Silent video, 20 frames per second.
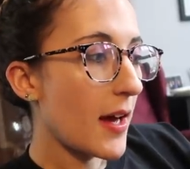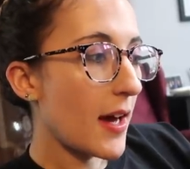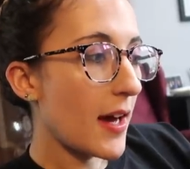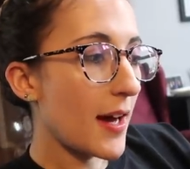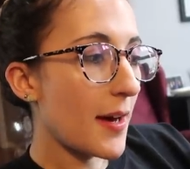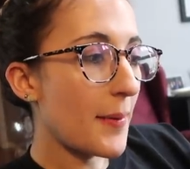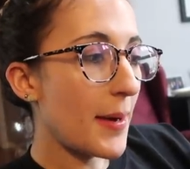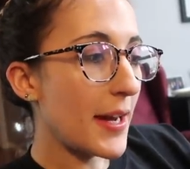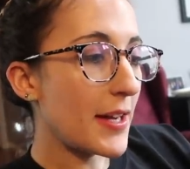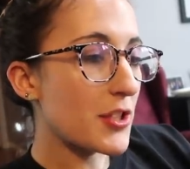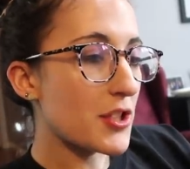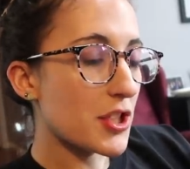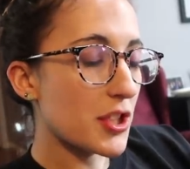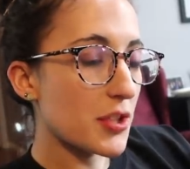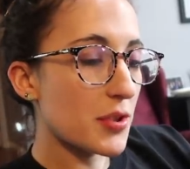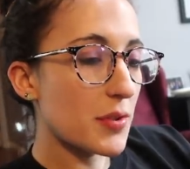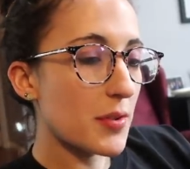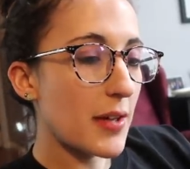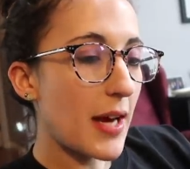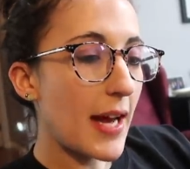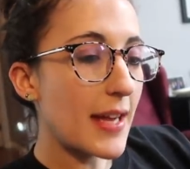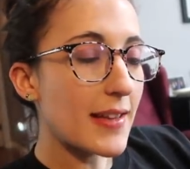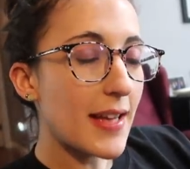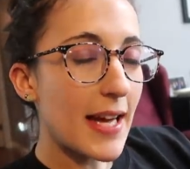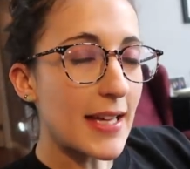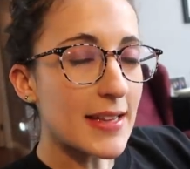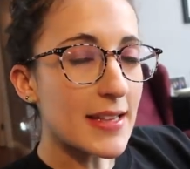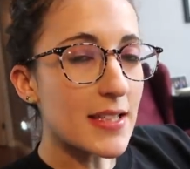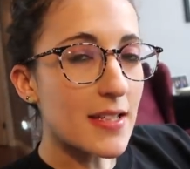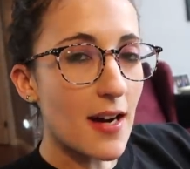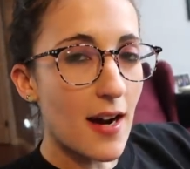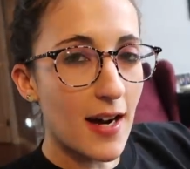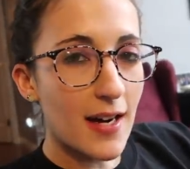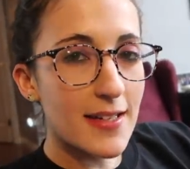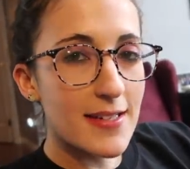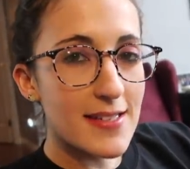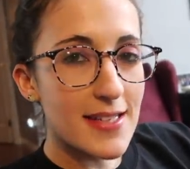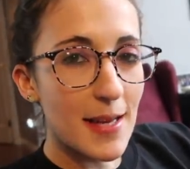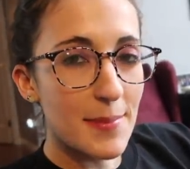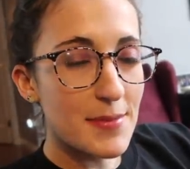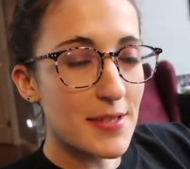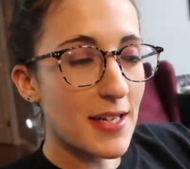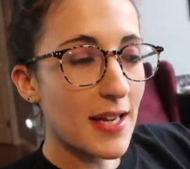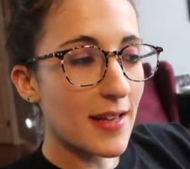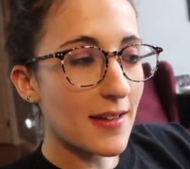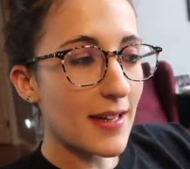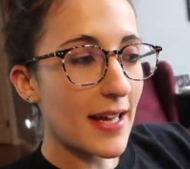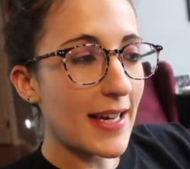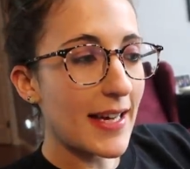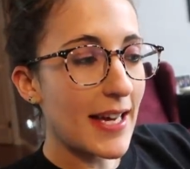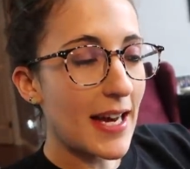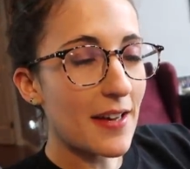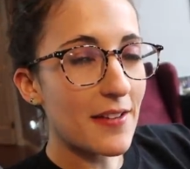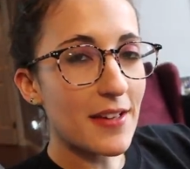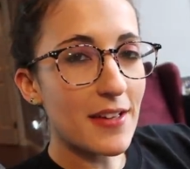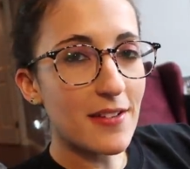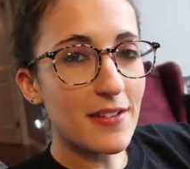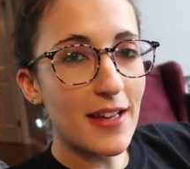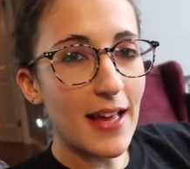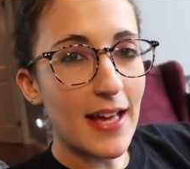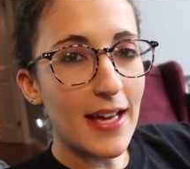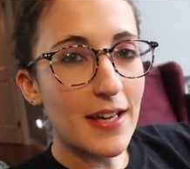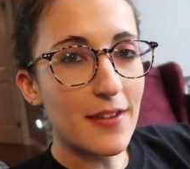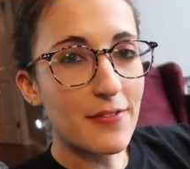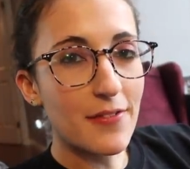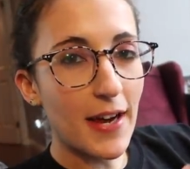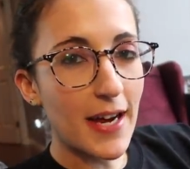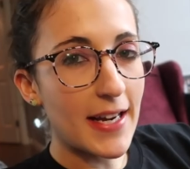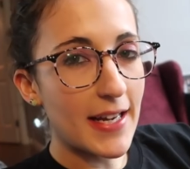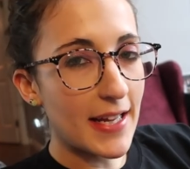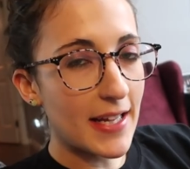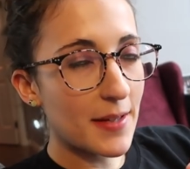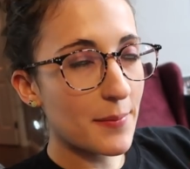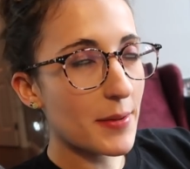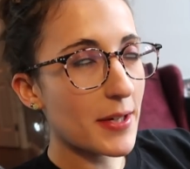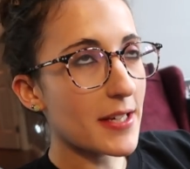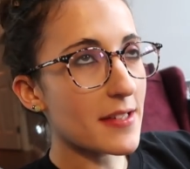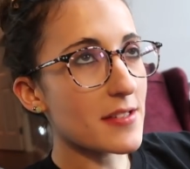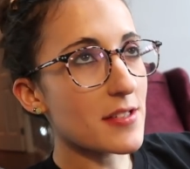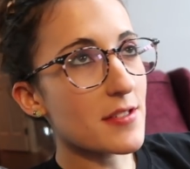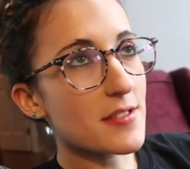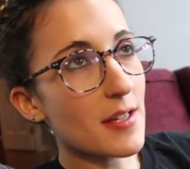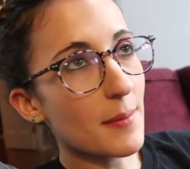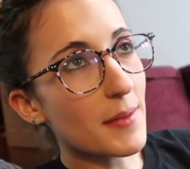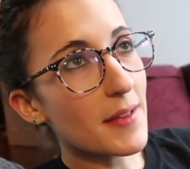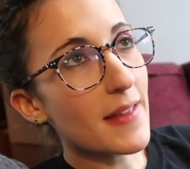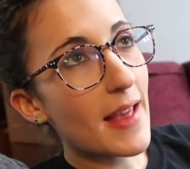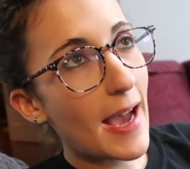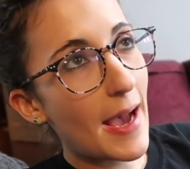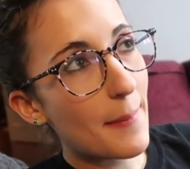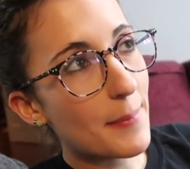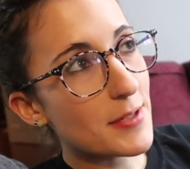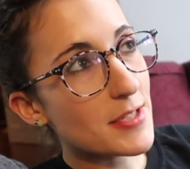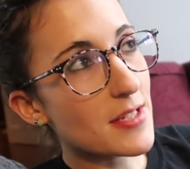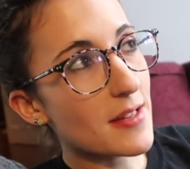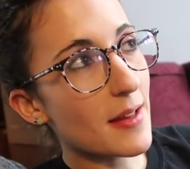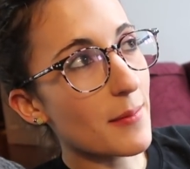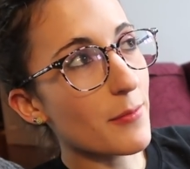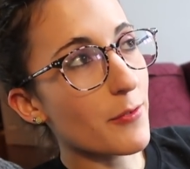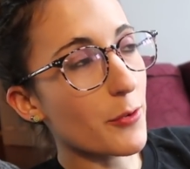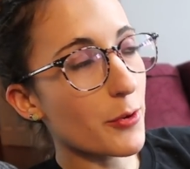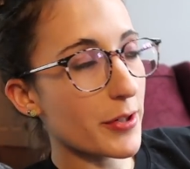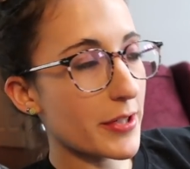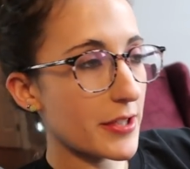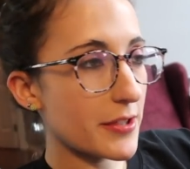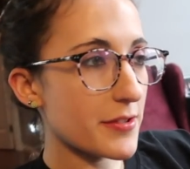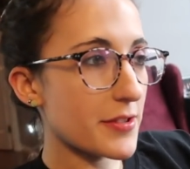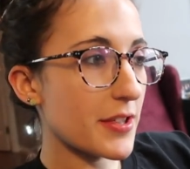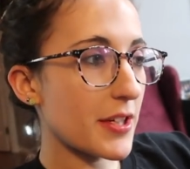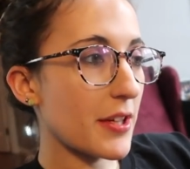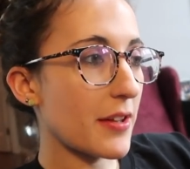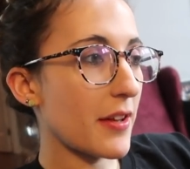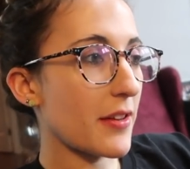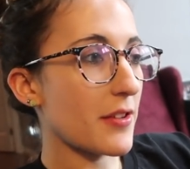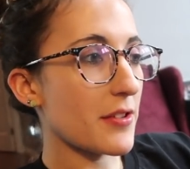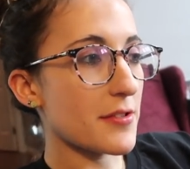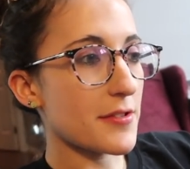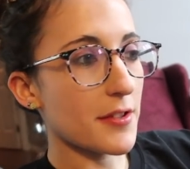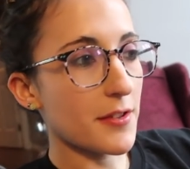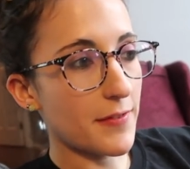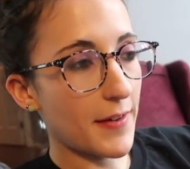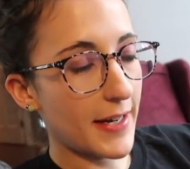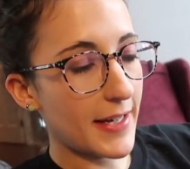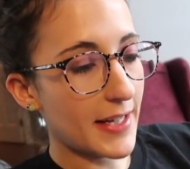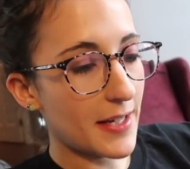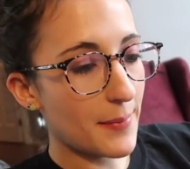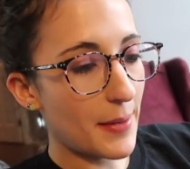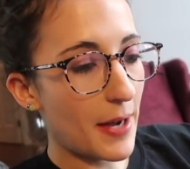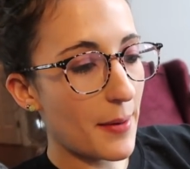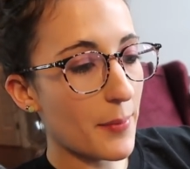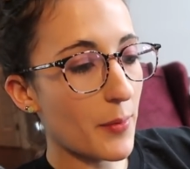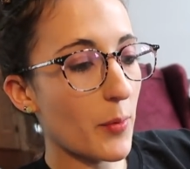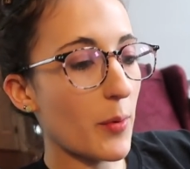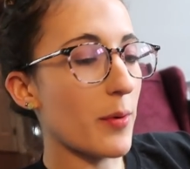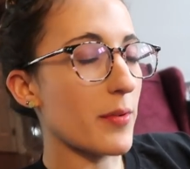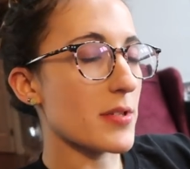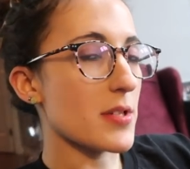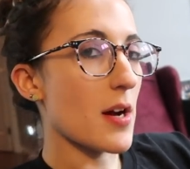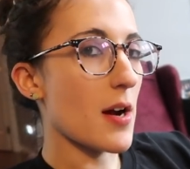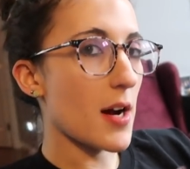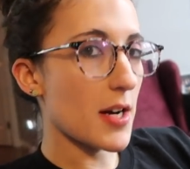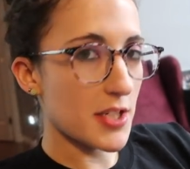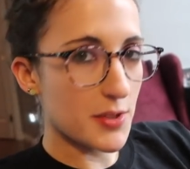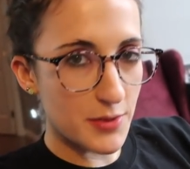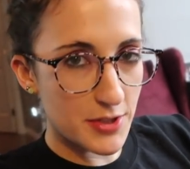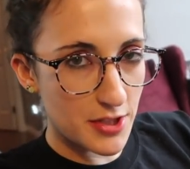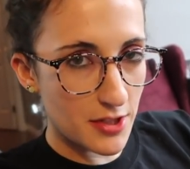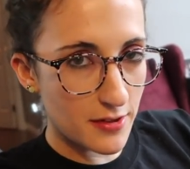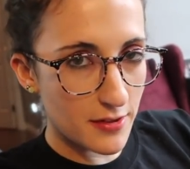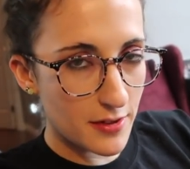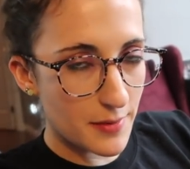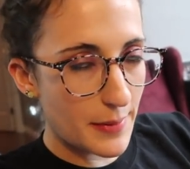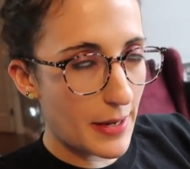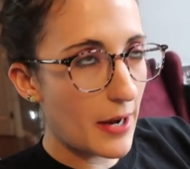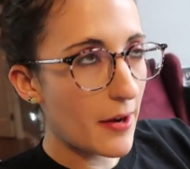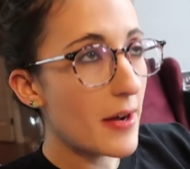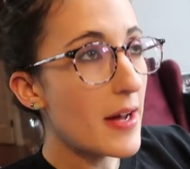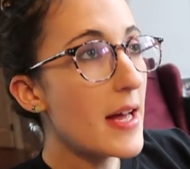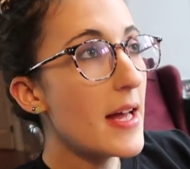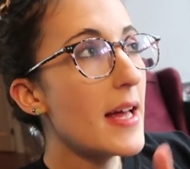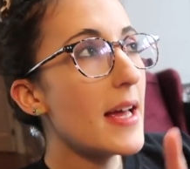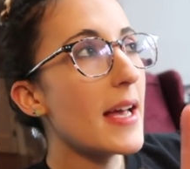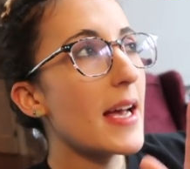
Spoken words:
I like the concept, and I like how they're like fighting, because there's something that happened to them 4 years ago that they're still fighting about but won't talk to each other about.